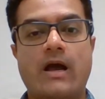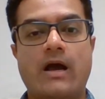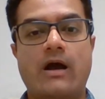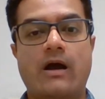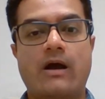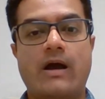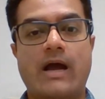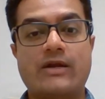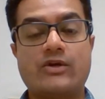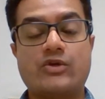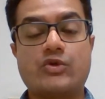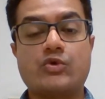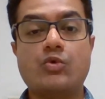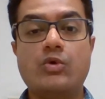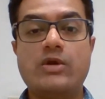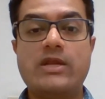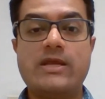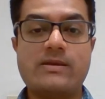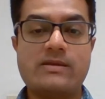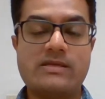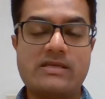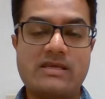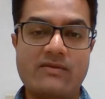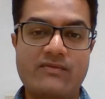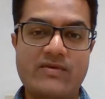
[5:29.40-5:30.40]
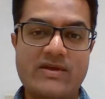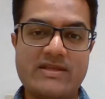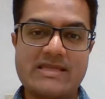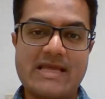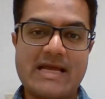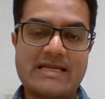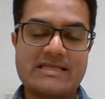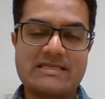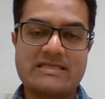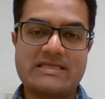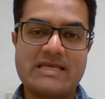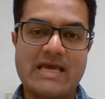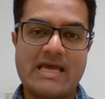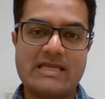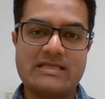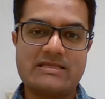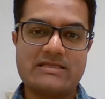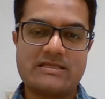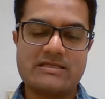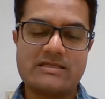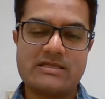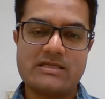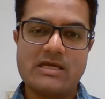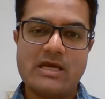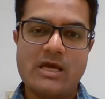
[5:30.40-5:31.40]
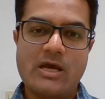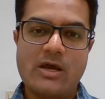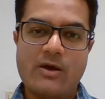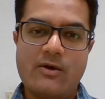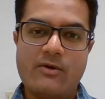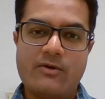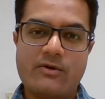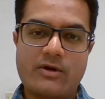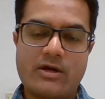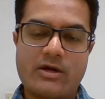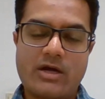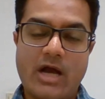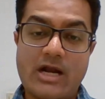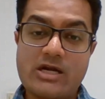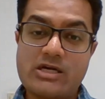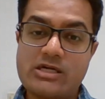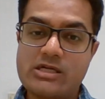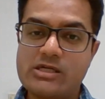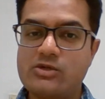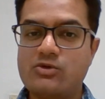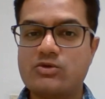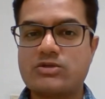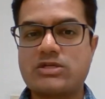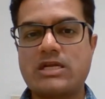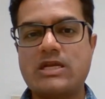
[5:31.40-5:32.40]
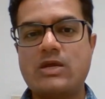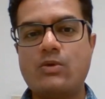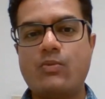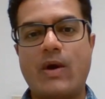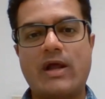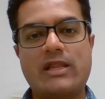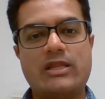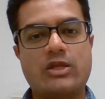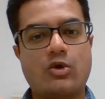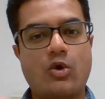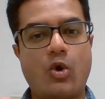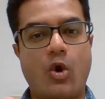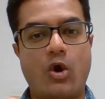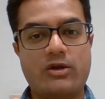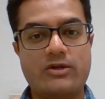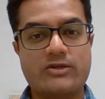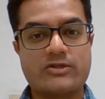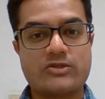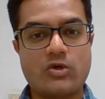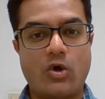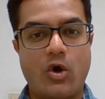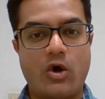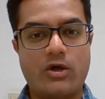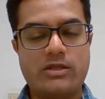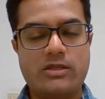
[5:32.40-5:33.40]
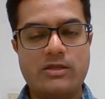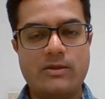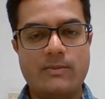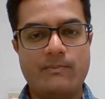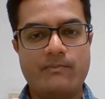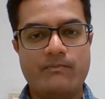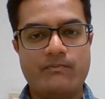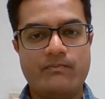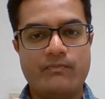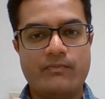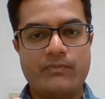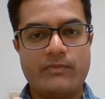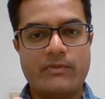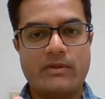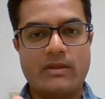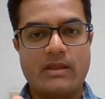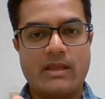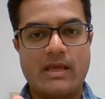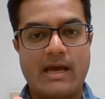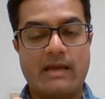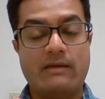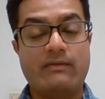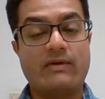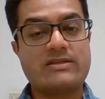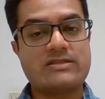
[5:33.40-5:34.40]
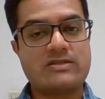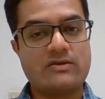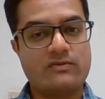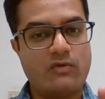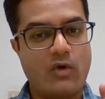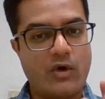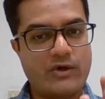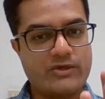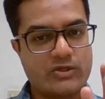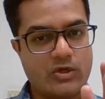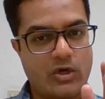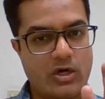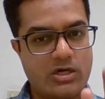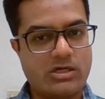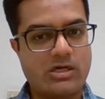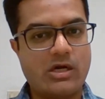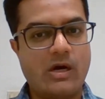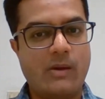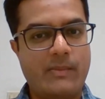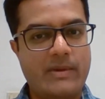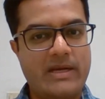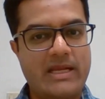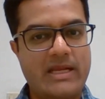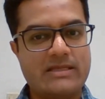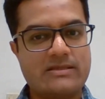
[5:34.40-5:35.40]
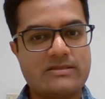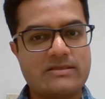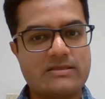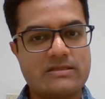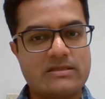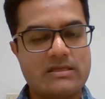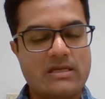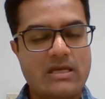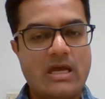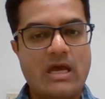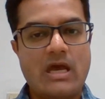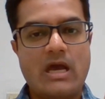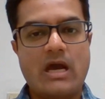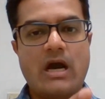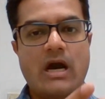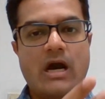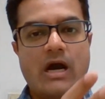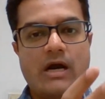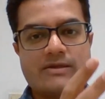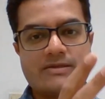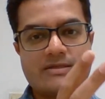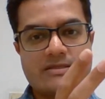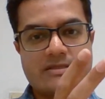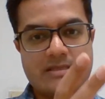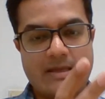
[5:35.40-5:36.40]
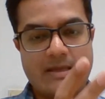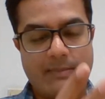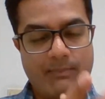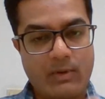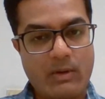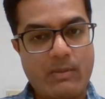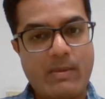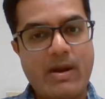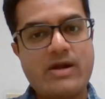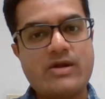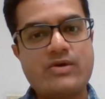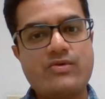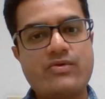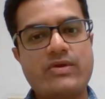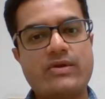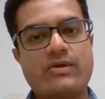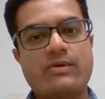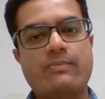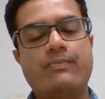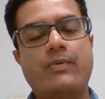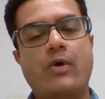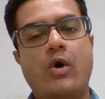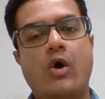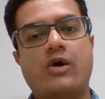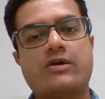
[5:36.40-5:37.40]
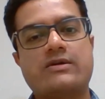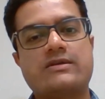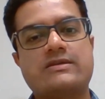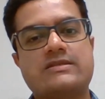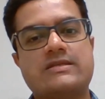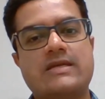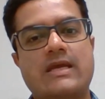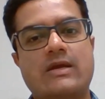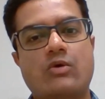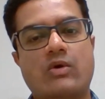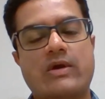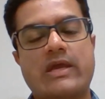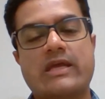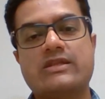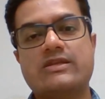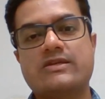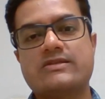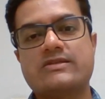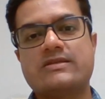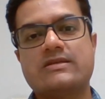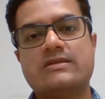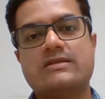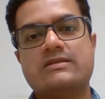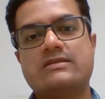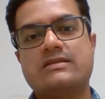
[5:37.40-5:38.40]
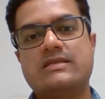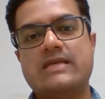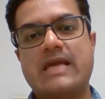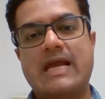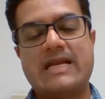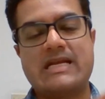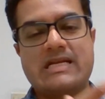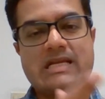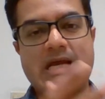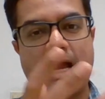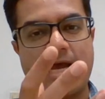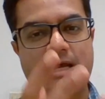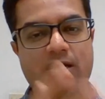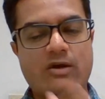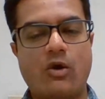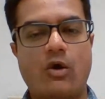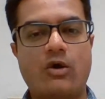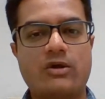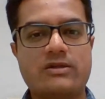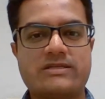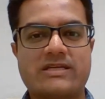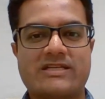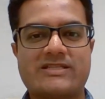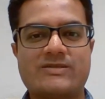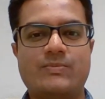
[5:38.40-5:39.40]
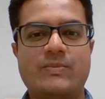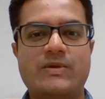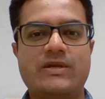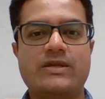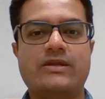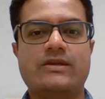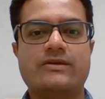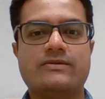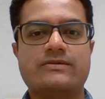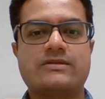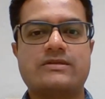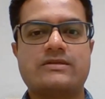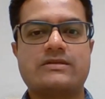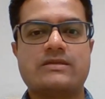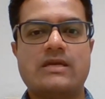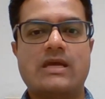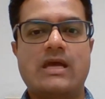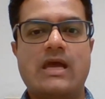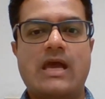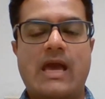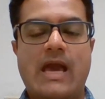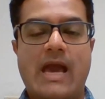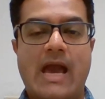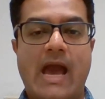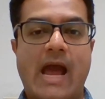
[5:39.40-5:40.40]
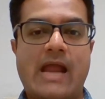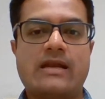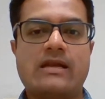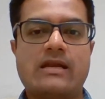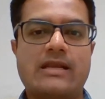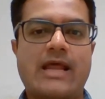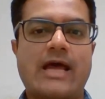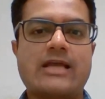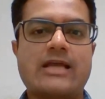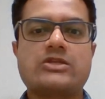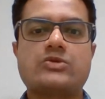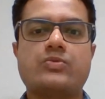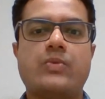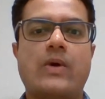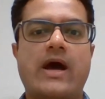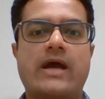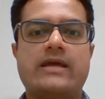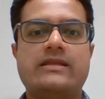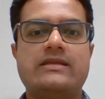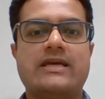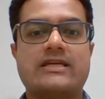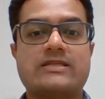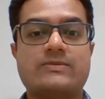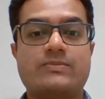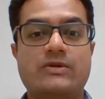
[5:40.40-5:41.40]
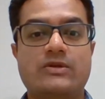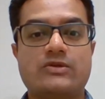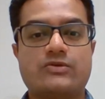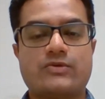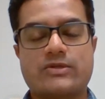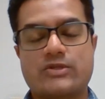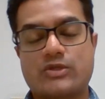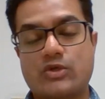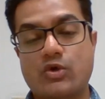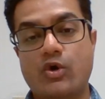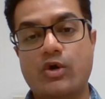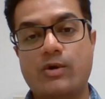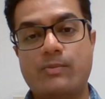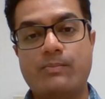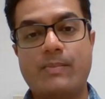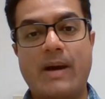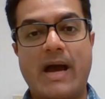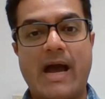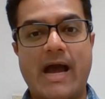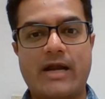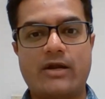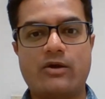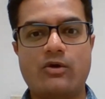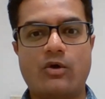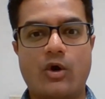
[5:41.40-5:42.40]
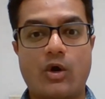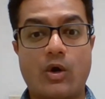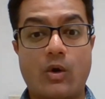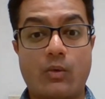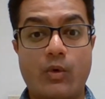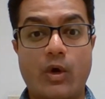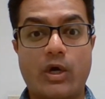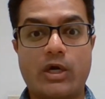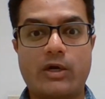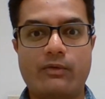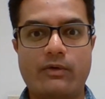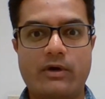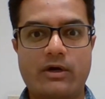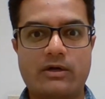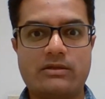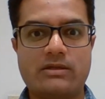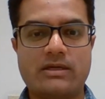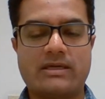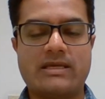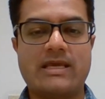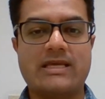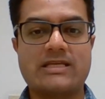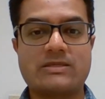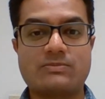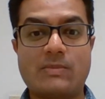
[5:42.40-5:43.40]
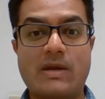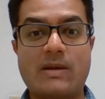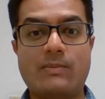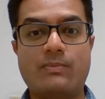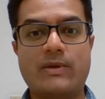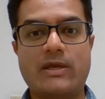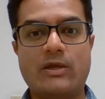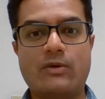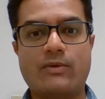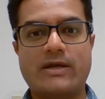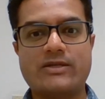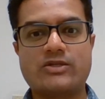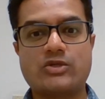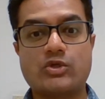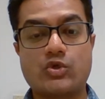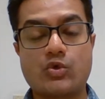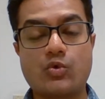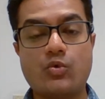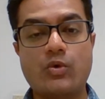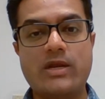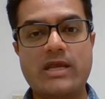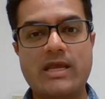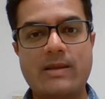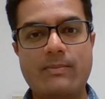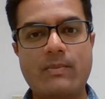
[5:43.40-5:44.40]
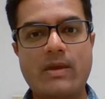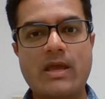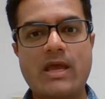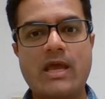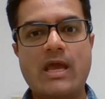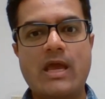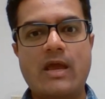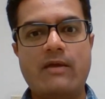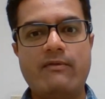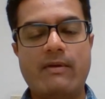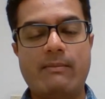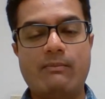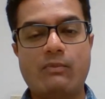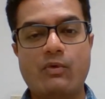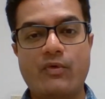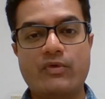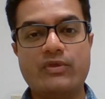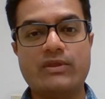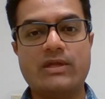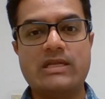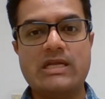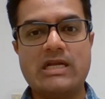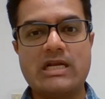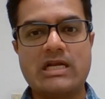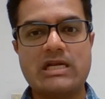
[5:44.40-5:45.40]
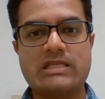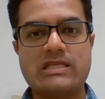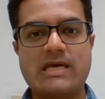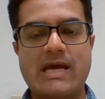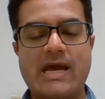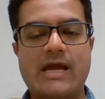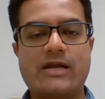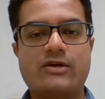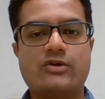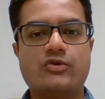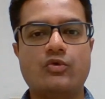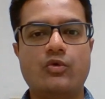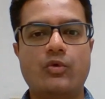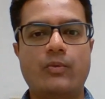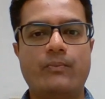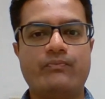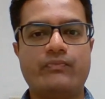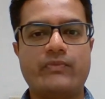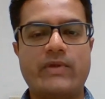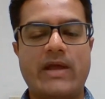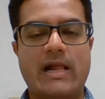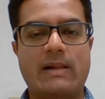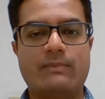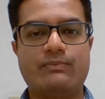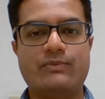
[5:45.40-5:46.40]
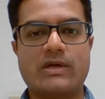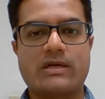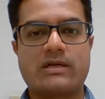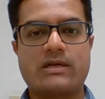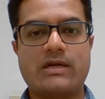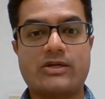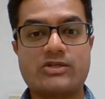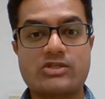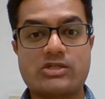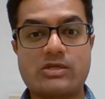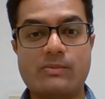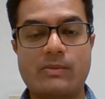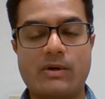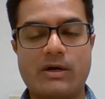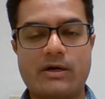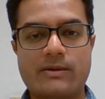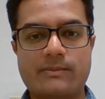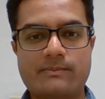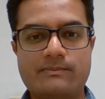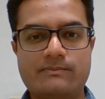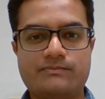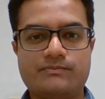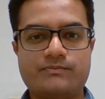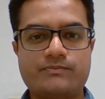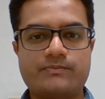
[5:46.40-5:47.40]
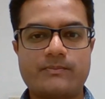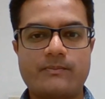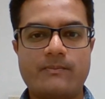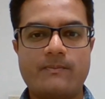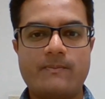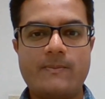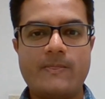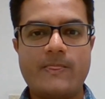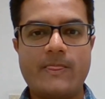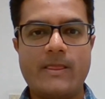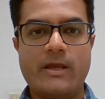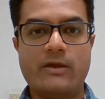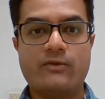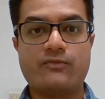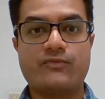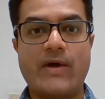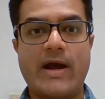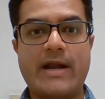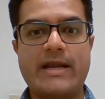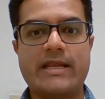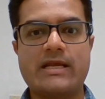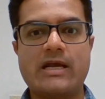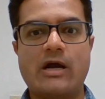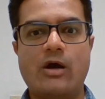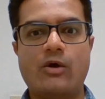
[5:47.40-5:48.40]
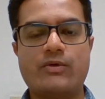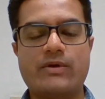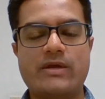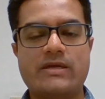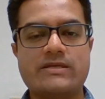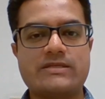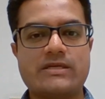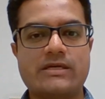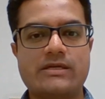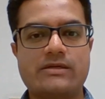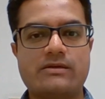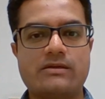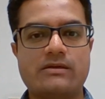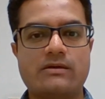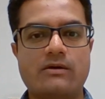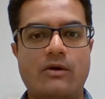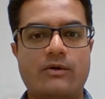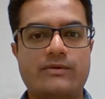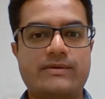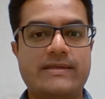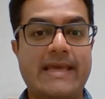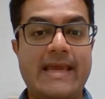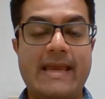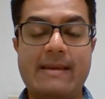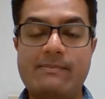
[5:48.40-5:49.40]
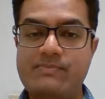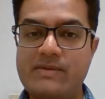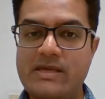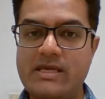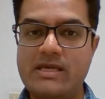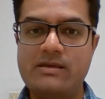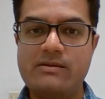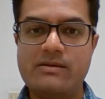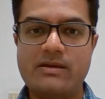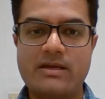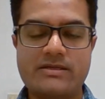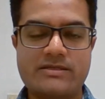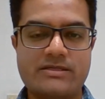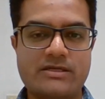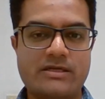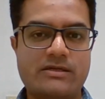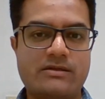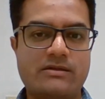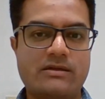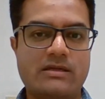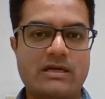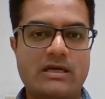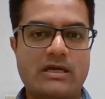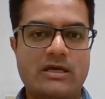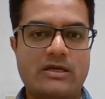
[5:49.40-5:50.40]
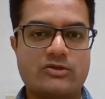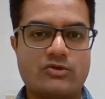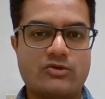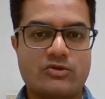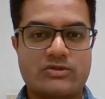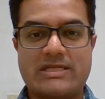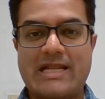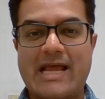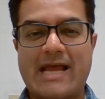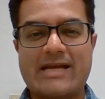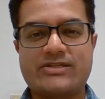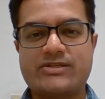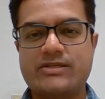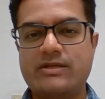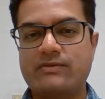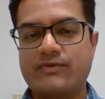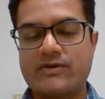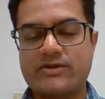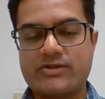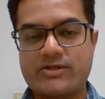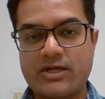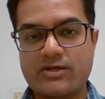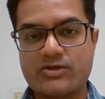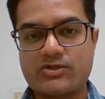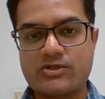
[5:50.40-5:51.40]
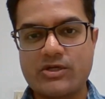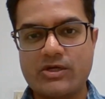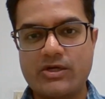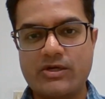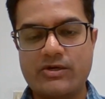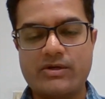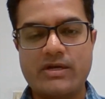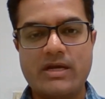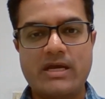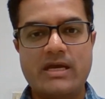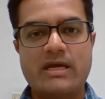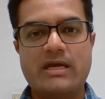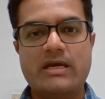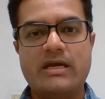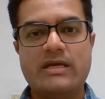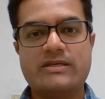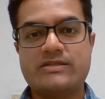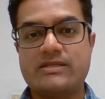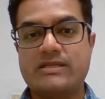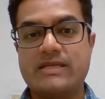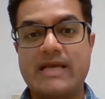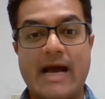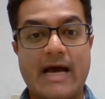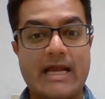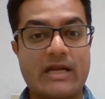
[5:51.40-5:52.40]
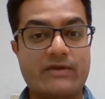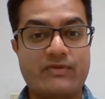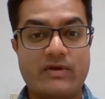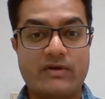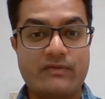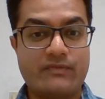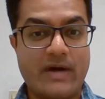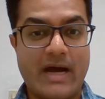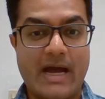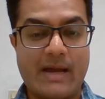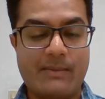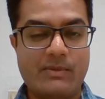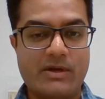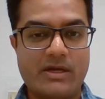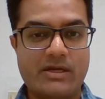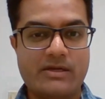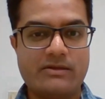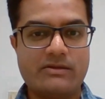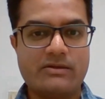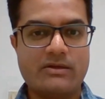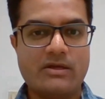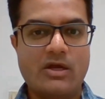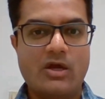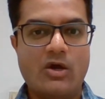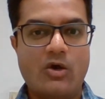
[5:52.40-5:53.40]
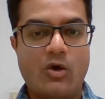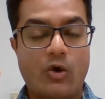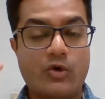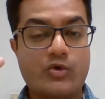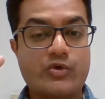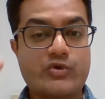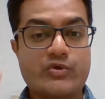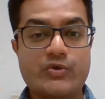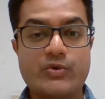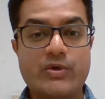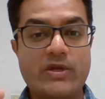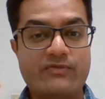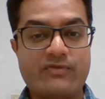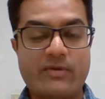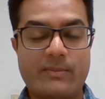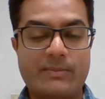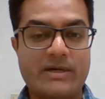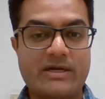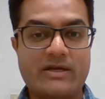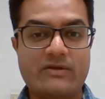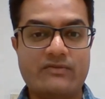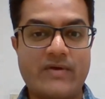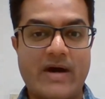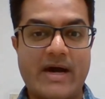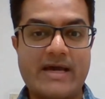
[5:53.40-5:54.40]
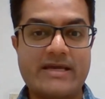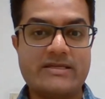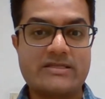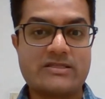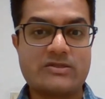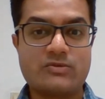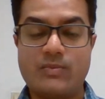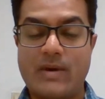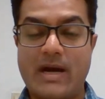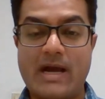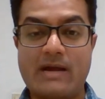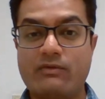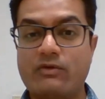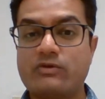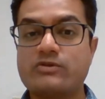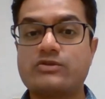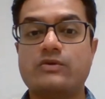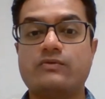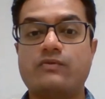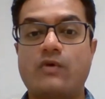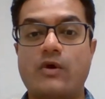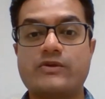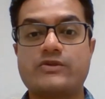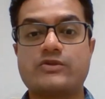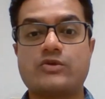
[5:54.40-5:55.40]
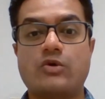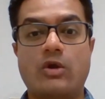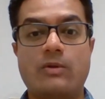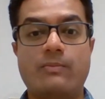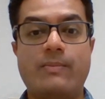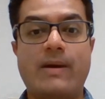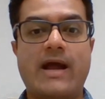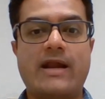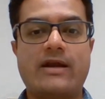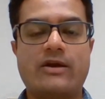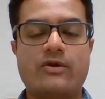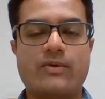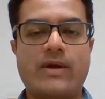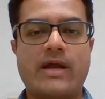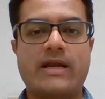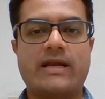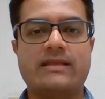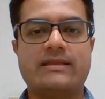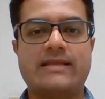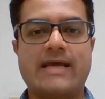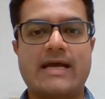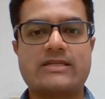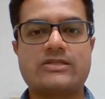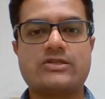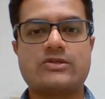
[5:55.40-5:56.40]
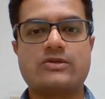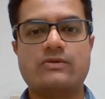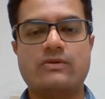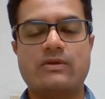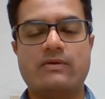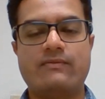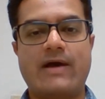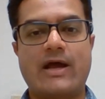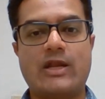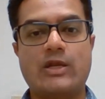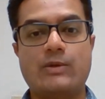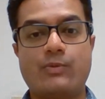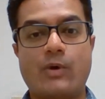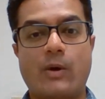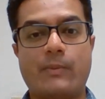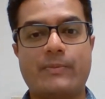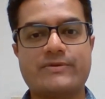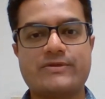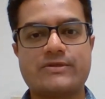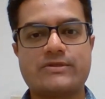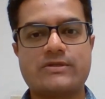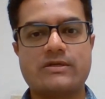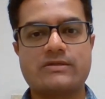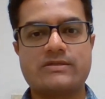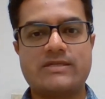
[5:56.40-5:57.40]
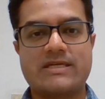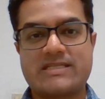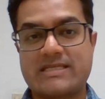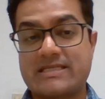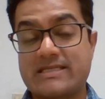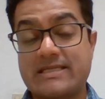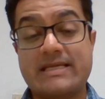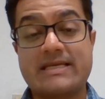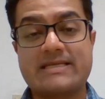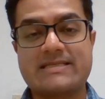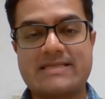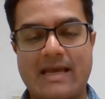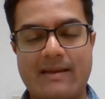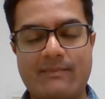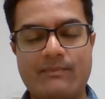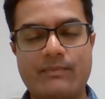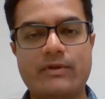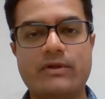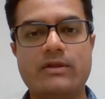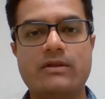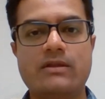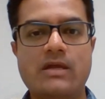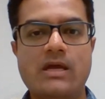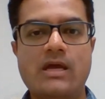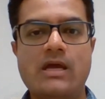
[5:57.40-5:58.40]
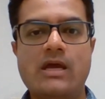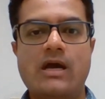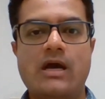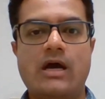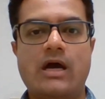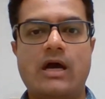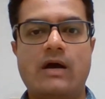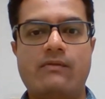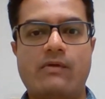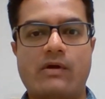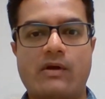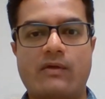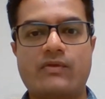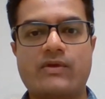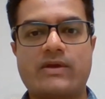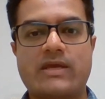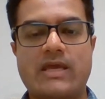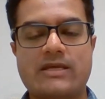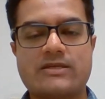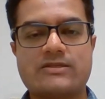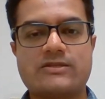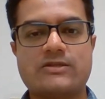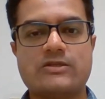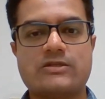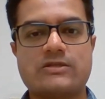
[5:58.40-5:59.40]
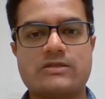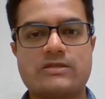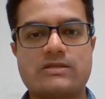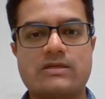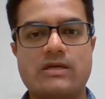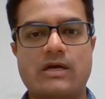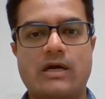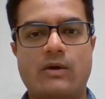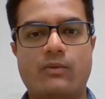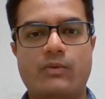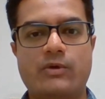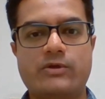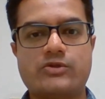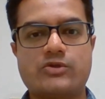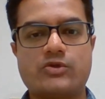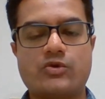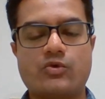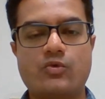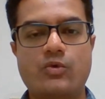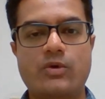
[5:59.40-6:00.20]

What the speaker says: And truly giving that sense continuously while the call is on, and once the voice call terminates, a supplementary report saying, okay, this is the entire call's experience, and that's why the experience was good, bad, or whatever the case might be, right? So truly, we are moving the needle there to help the customer in finding out, is it on the AP, is it so slash the infrastructure, is it the RF environment, or truly from the device, why was the voice call bad, right? And that's the value proposition. Just as an example, one of the cases which